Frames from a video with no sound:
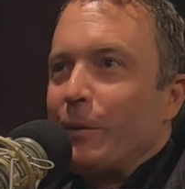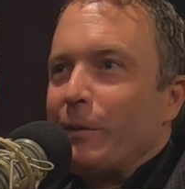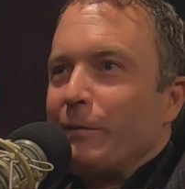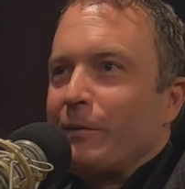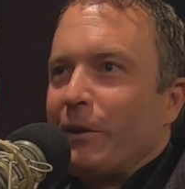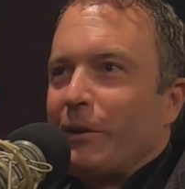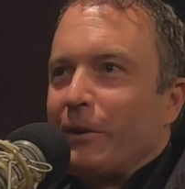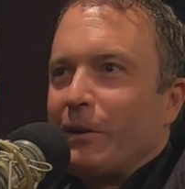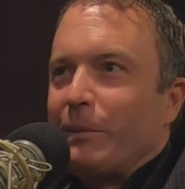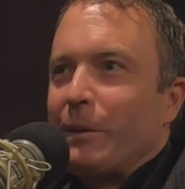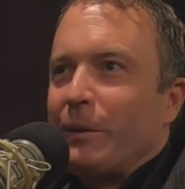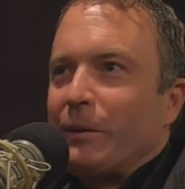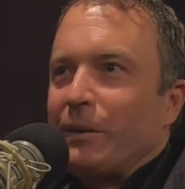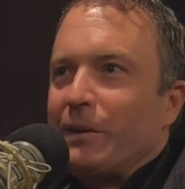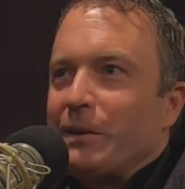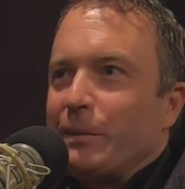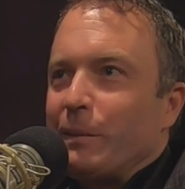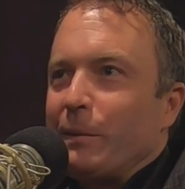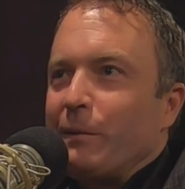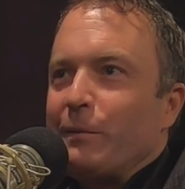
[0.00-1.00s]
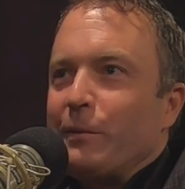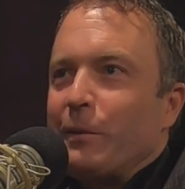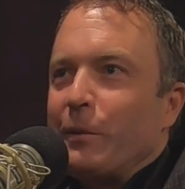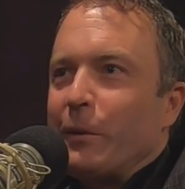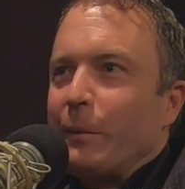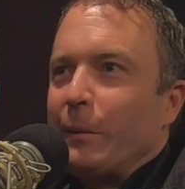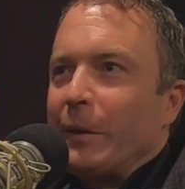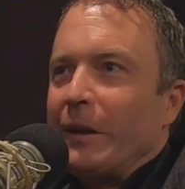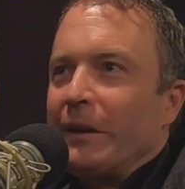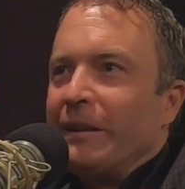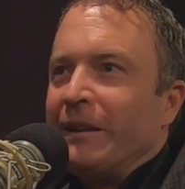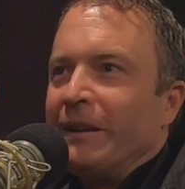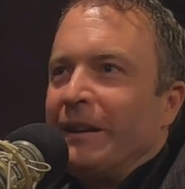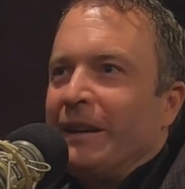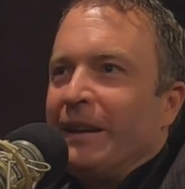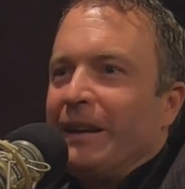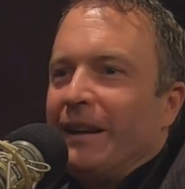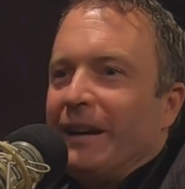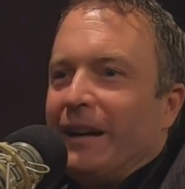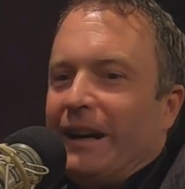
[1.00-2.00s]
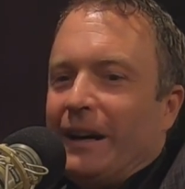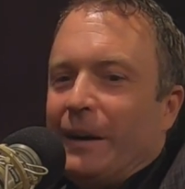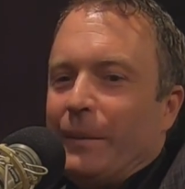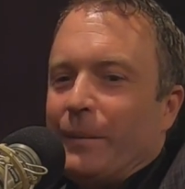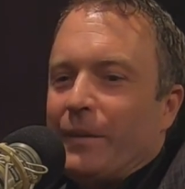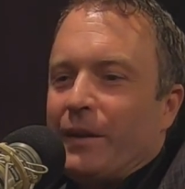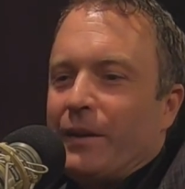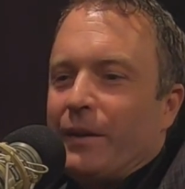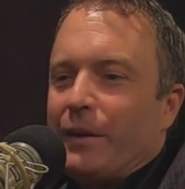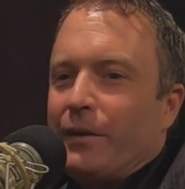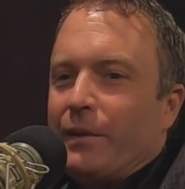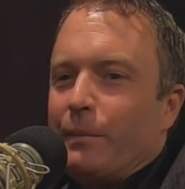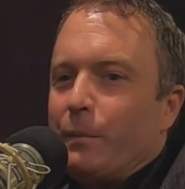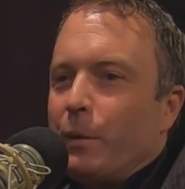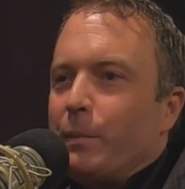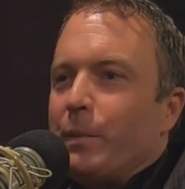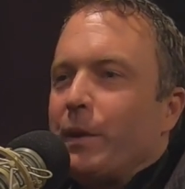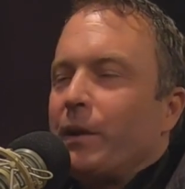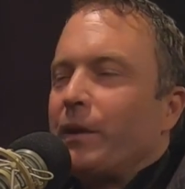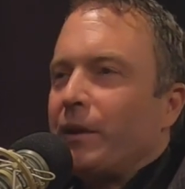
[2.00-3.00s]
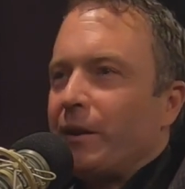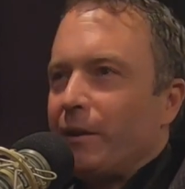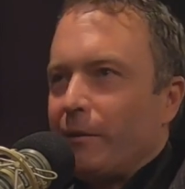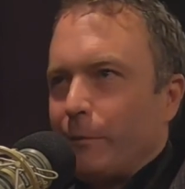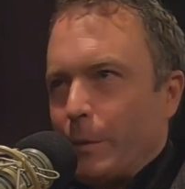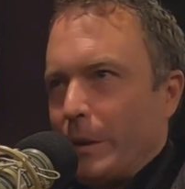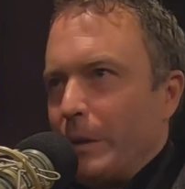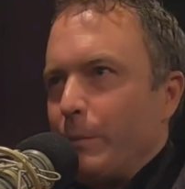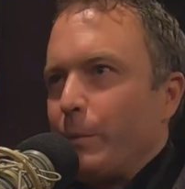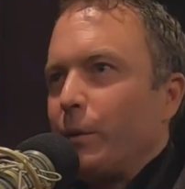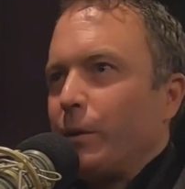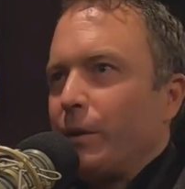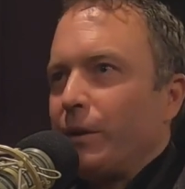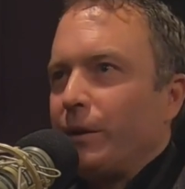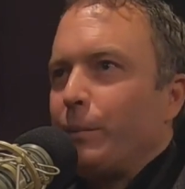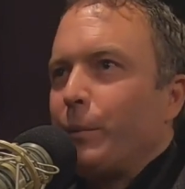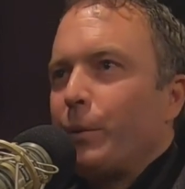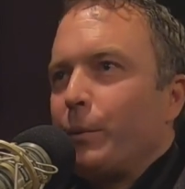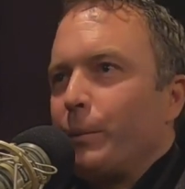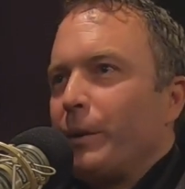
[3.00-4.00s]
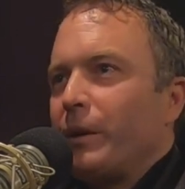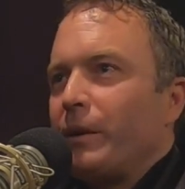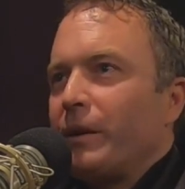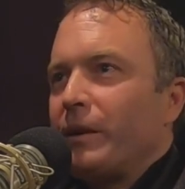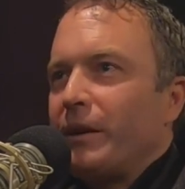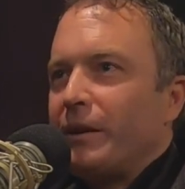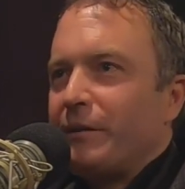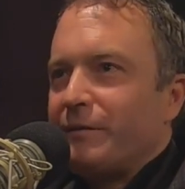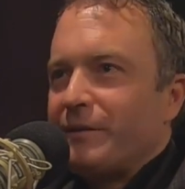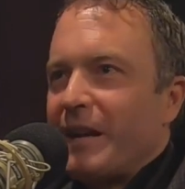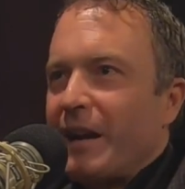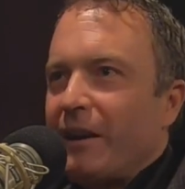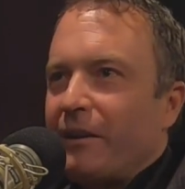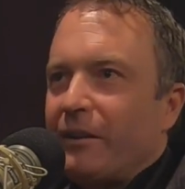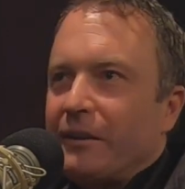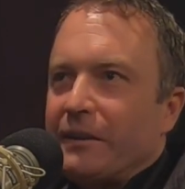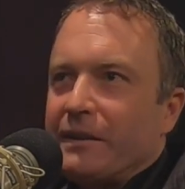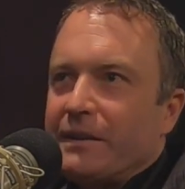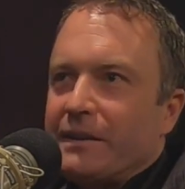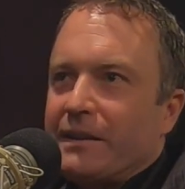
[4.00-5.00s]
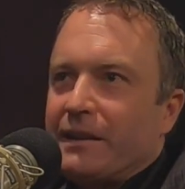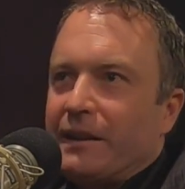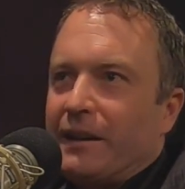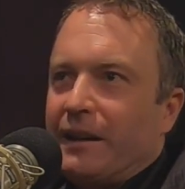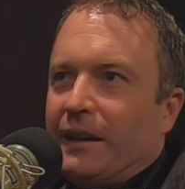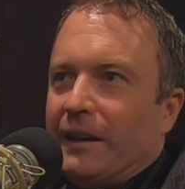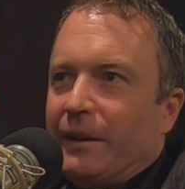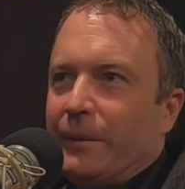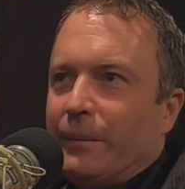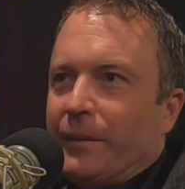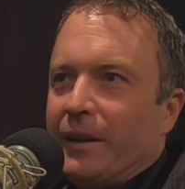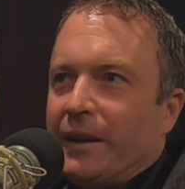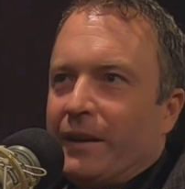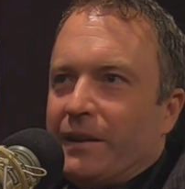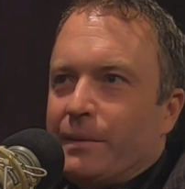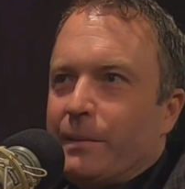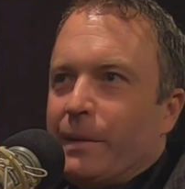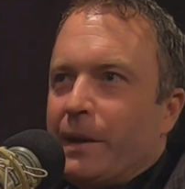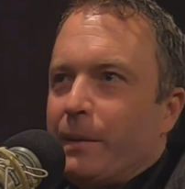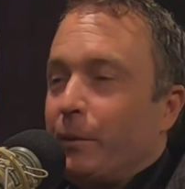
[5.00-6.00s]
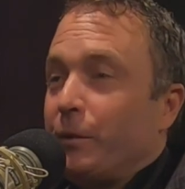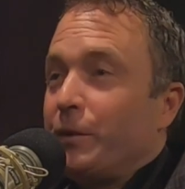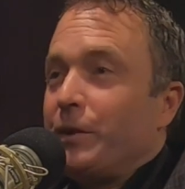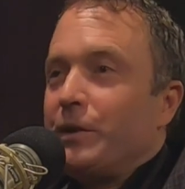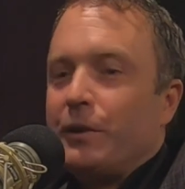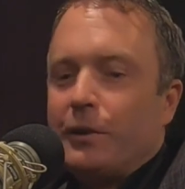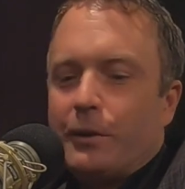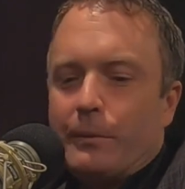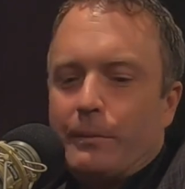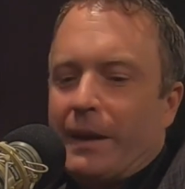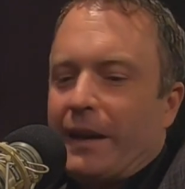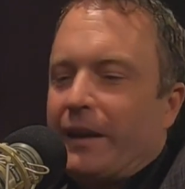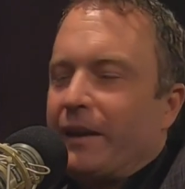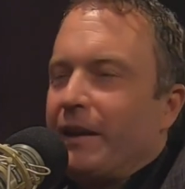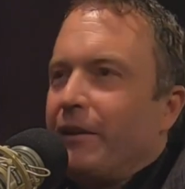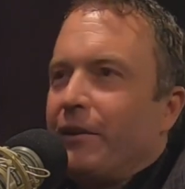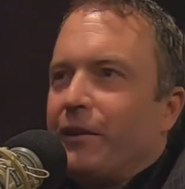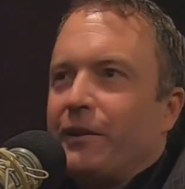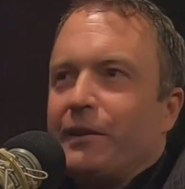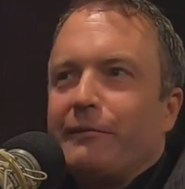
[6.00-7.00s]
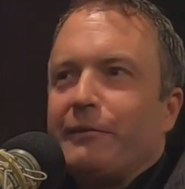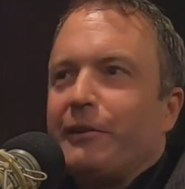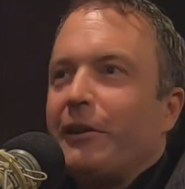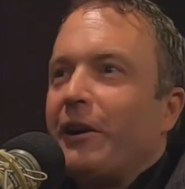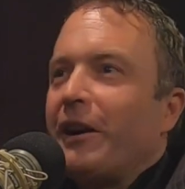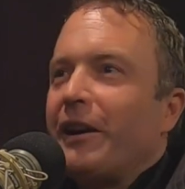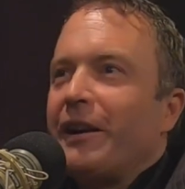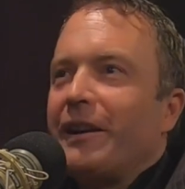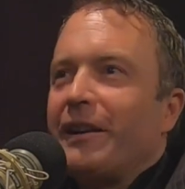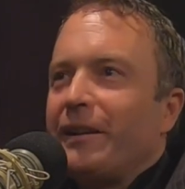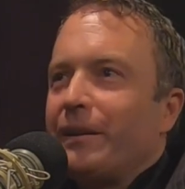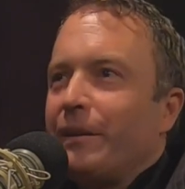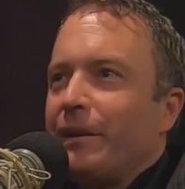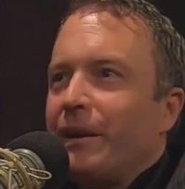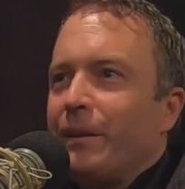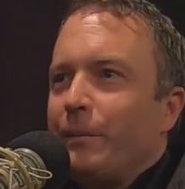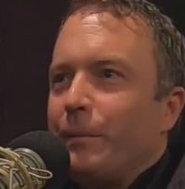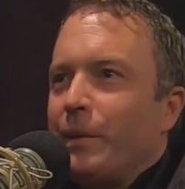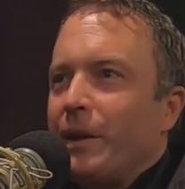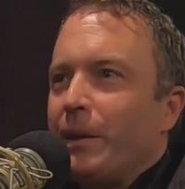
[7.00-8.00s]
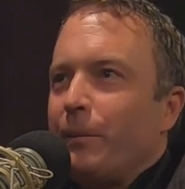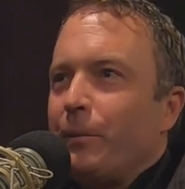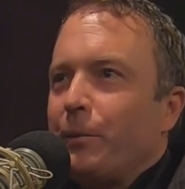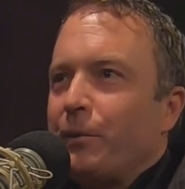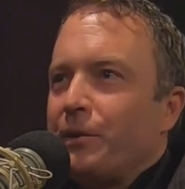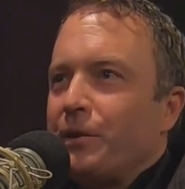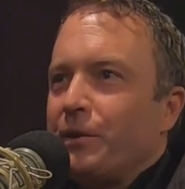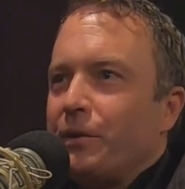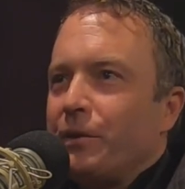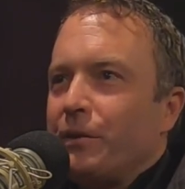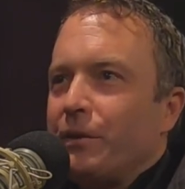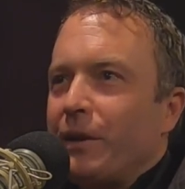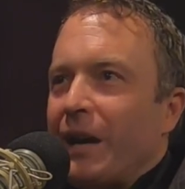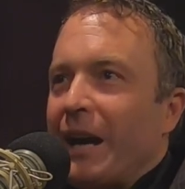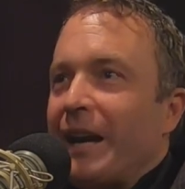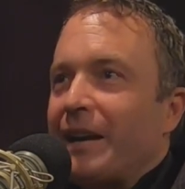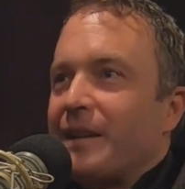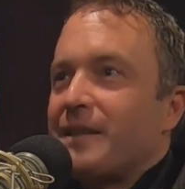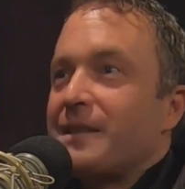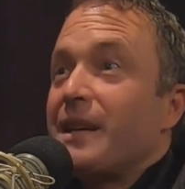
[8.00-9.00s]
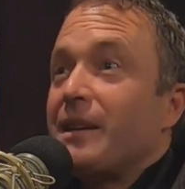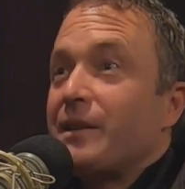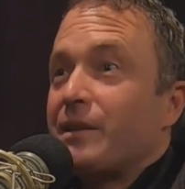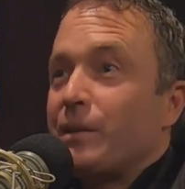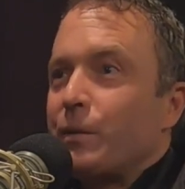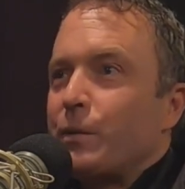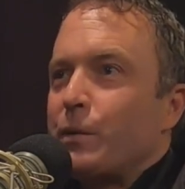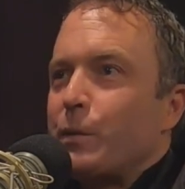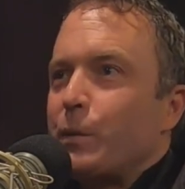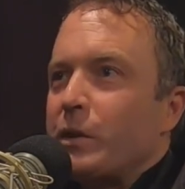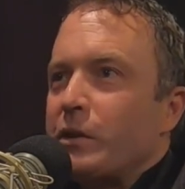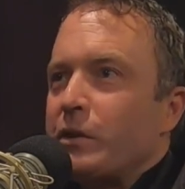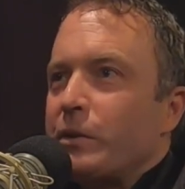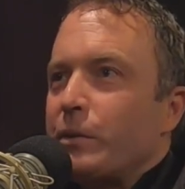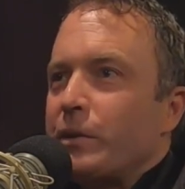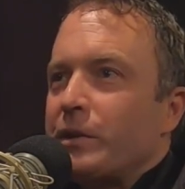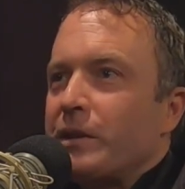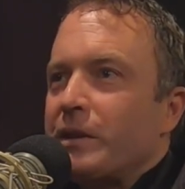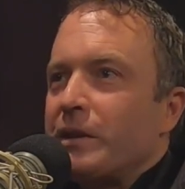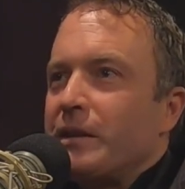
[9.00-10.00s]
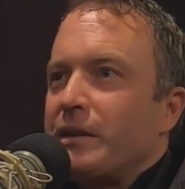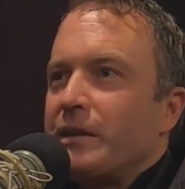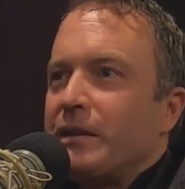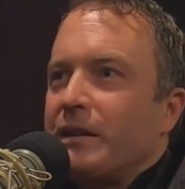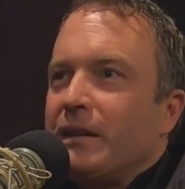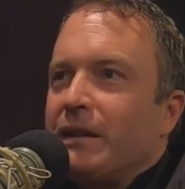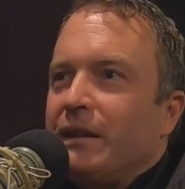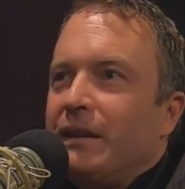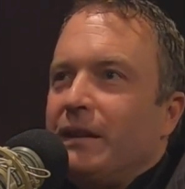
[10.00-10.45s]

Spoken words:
We've talked about this before, but the mobility of people and the mobility of talent, and to be able to do your banking on the fly and be able to access those resources.